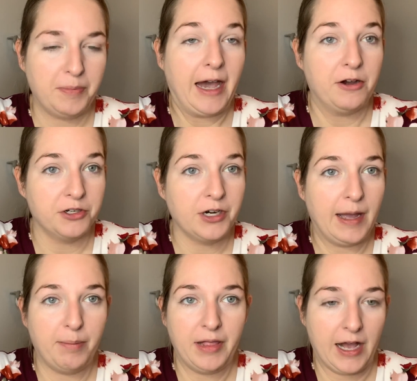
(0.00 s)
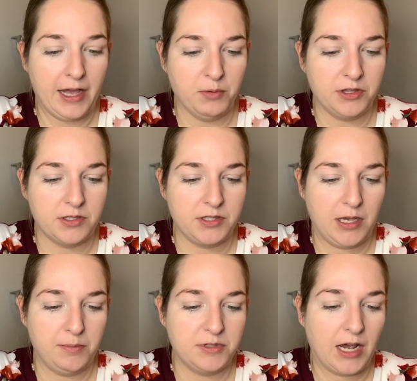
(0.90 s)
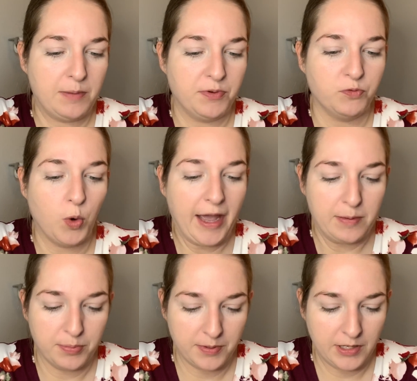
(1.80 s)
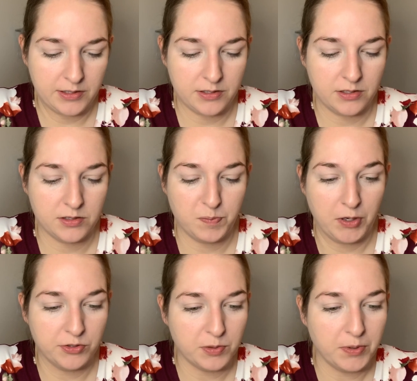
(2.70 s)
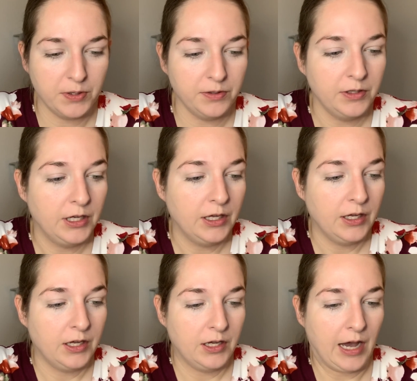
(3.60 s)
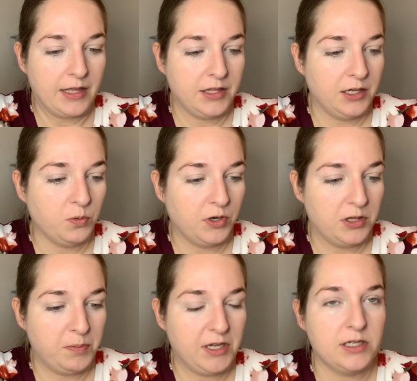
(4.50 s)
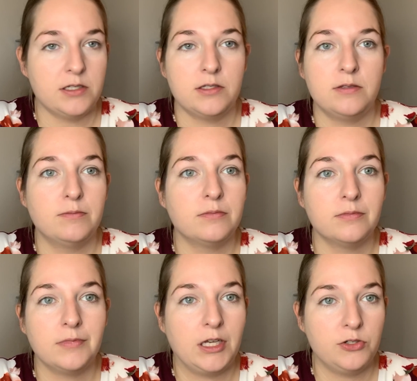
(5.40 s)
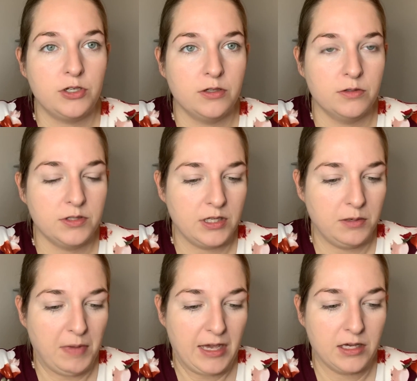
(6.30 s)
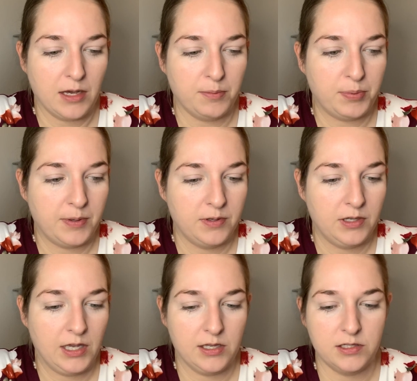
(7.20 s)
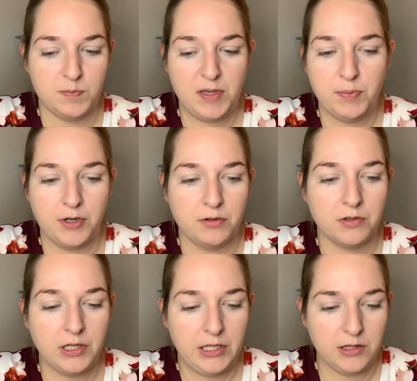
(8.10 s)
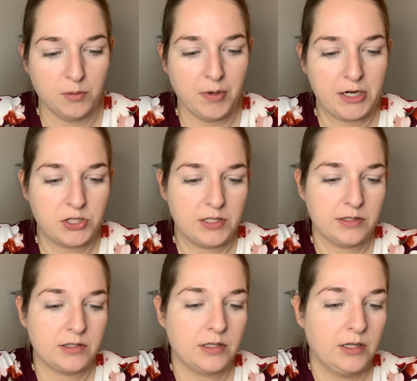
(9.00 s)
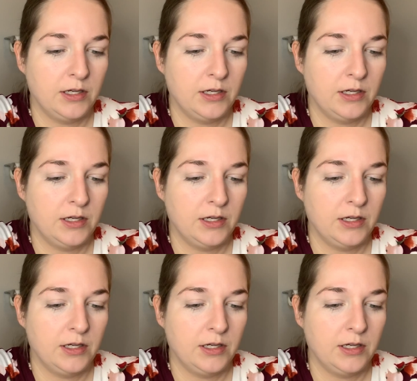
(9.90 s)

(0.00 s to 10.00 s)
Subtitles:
Powder I apply with the same type of wipe. It's disposable. I think one of the biggest issues in makeup is people don't clean their brushes